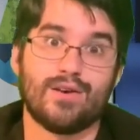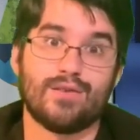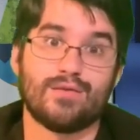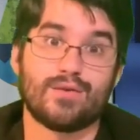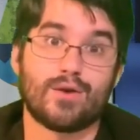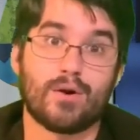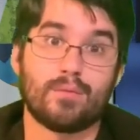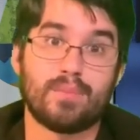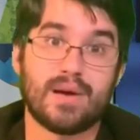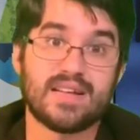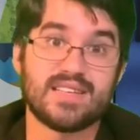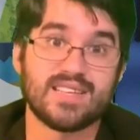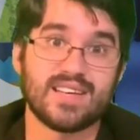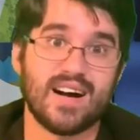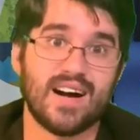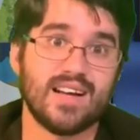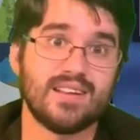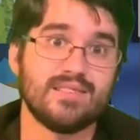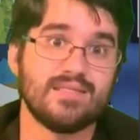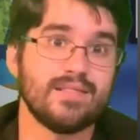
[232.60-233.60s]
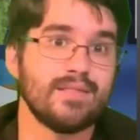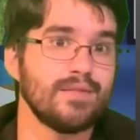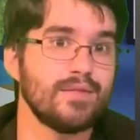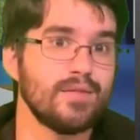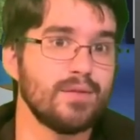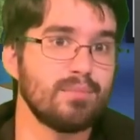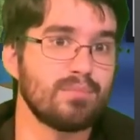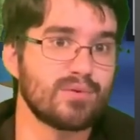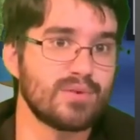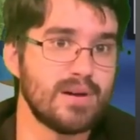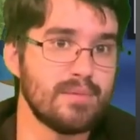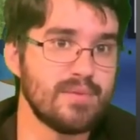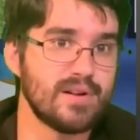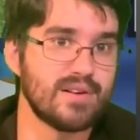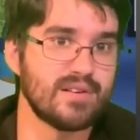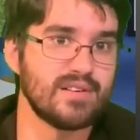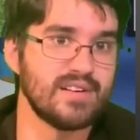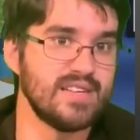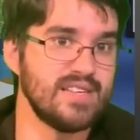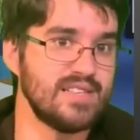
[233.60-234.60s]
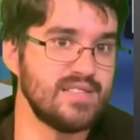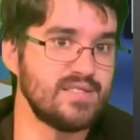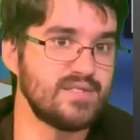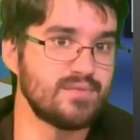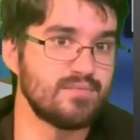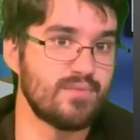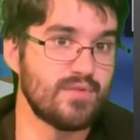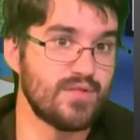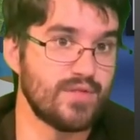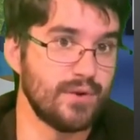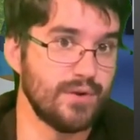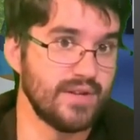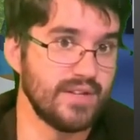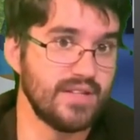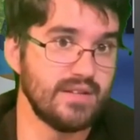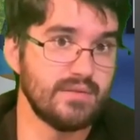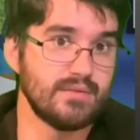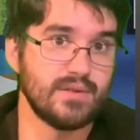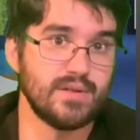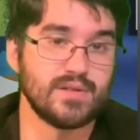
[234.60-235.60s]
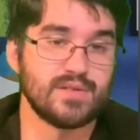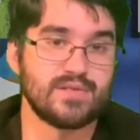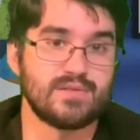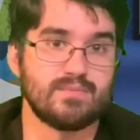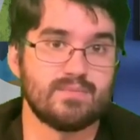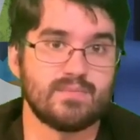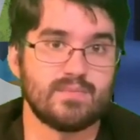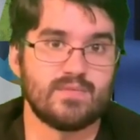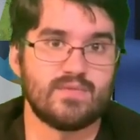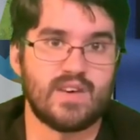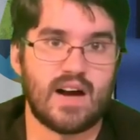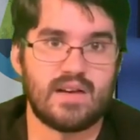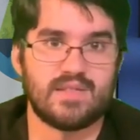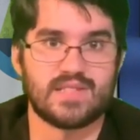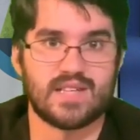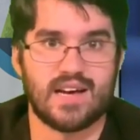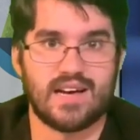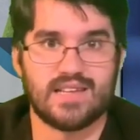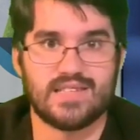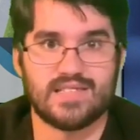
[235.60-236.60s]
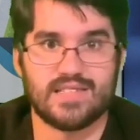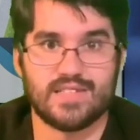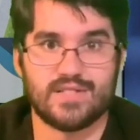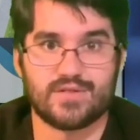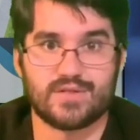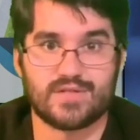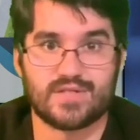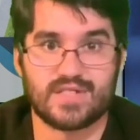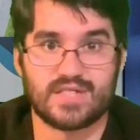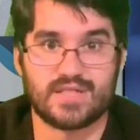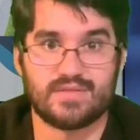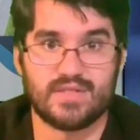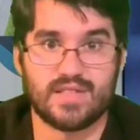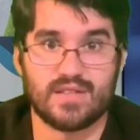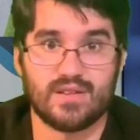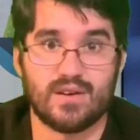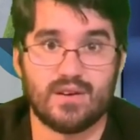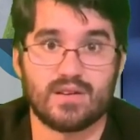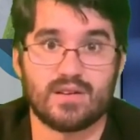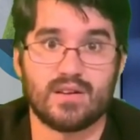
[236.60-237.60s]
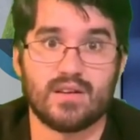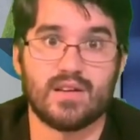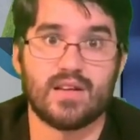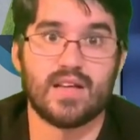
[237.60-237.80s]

For our pentagon, the perimeter is 30. There's 5 sides, each are 6 feet long.